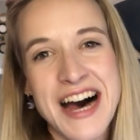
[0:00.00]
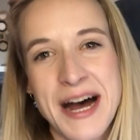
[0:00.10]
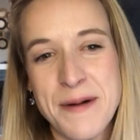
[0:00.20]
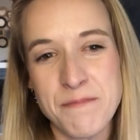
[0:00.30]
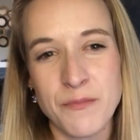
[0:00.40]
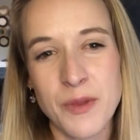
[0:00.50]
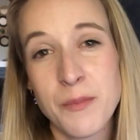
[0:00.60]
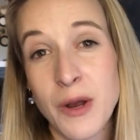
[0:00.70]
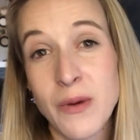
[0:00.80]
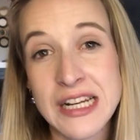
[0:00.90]
Um,
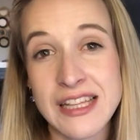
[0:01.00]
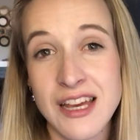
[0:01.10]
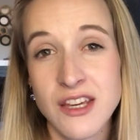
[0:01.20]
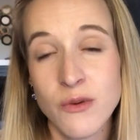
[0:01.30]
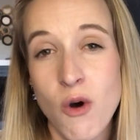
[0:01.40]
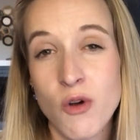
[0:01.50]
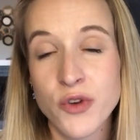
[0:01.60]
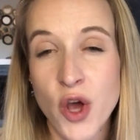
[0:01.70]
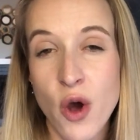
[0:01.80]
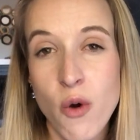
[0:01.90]
but I wanted to let you all
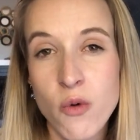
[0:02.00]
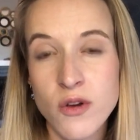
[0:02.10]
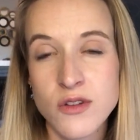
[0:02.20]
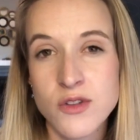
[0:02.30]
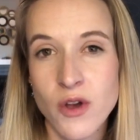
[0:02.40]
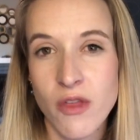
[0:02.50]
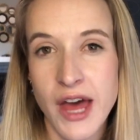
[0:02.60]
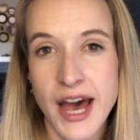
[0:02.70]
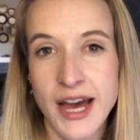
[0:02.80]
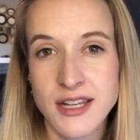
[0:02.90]
know so
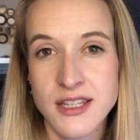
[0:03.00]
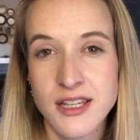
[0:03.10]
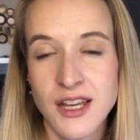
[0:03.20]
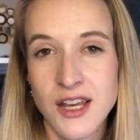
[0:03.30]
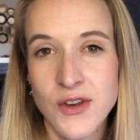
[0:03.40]
that